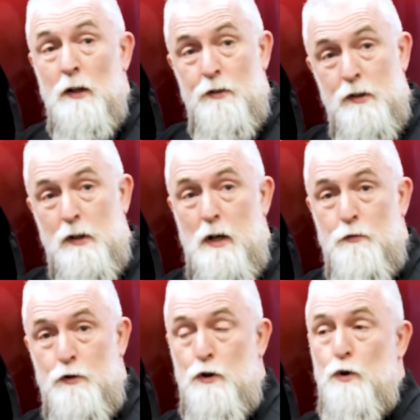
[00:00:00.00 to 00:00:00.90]
to give
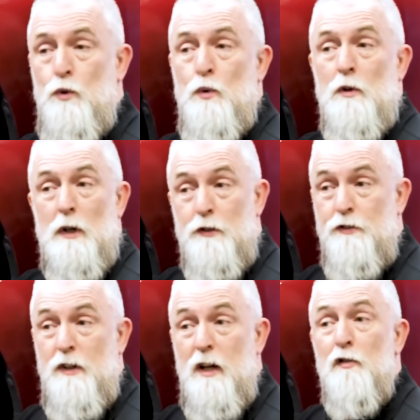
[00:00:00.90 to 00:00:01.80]
you a
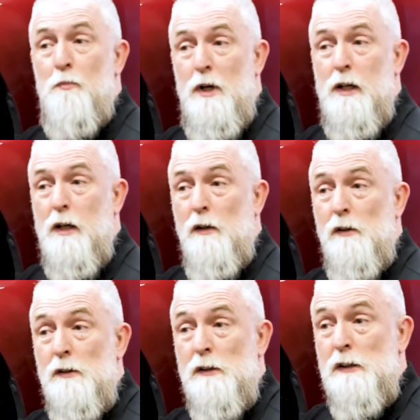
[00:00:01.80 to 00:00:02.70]
safe braking.
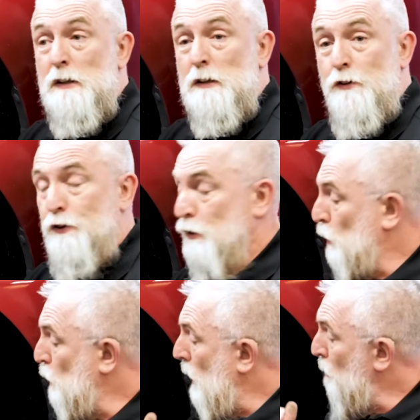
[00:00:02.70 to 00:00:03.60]
So
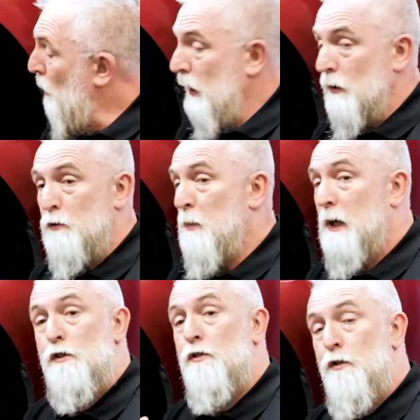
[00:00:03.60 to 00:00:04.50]
a brake
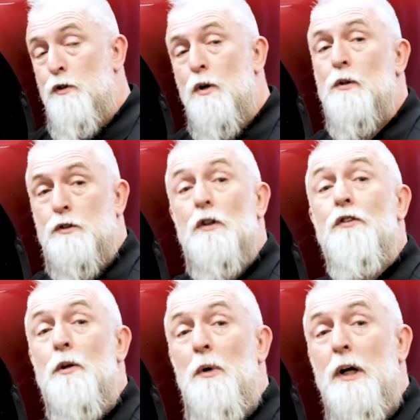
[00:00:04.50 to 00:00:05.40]
inspection is not just a
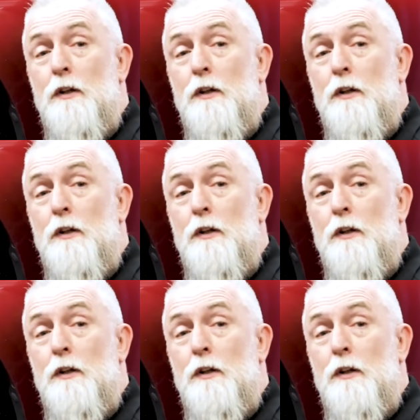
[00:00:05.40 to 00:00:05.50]
brake